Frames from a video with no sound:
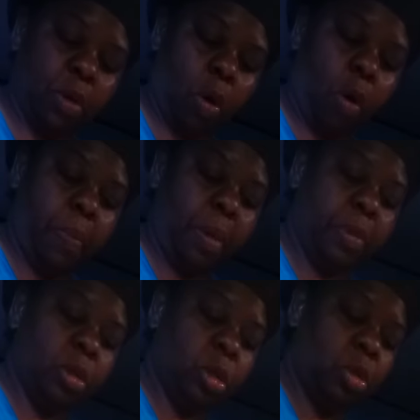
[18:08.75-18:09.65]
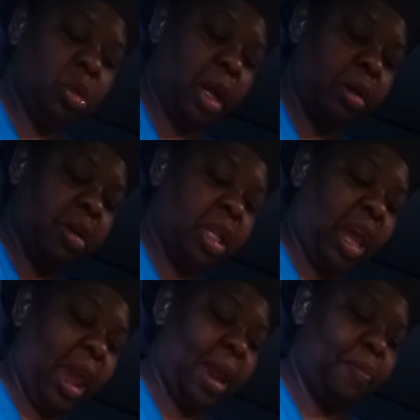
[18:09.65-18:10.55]
the old people used to use that good
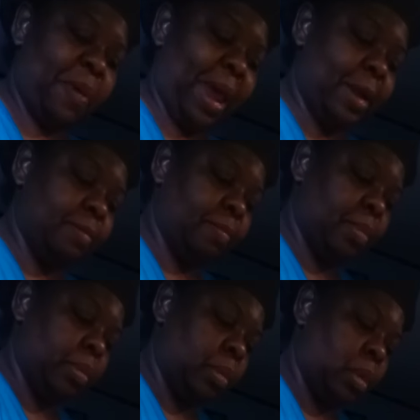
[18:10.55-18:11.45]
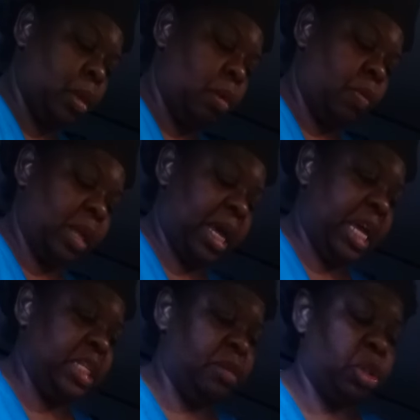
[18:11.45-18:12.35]
canned pet. That
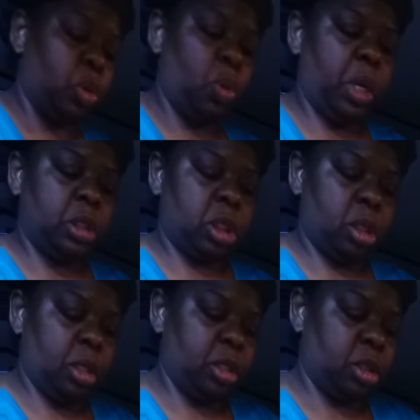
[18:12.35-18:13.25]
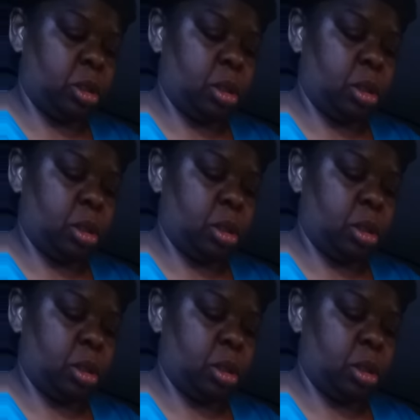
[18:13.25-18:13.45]
hint of sweetness.